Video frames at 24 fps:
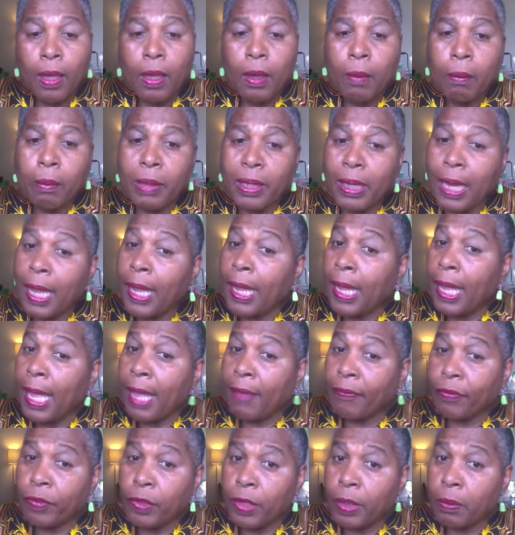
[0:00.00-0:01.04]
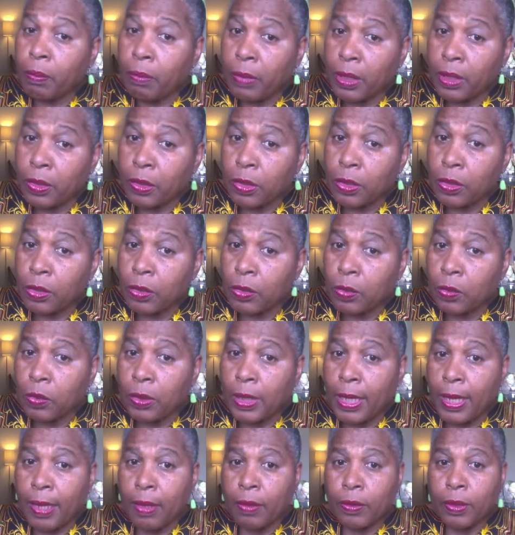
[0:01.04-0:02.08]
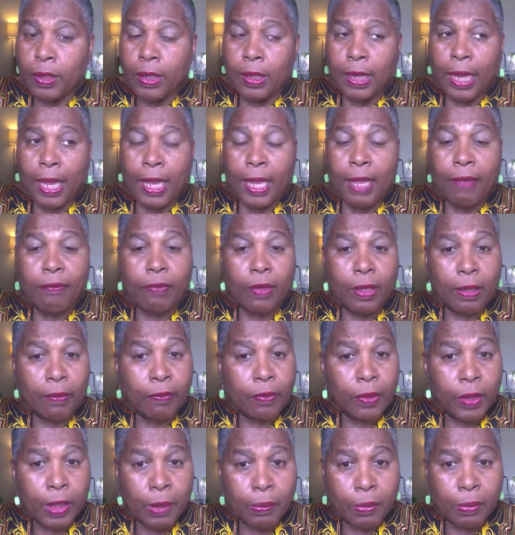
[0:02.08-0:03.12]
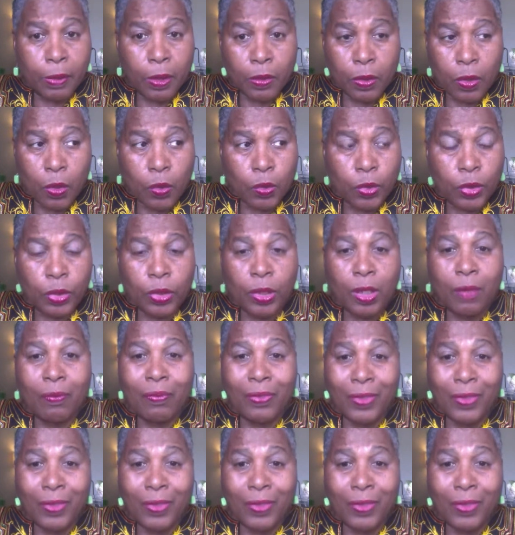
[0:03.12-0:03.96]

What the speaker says: But I have to admit to you now that I have given up the notion of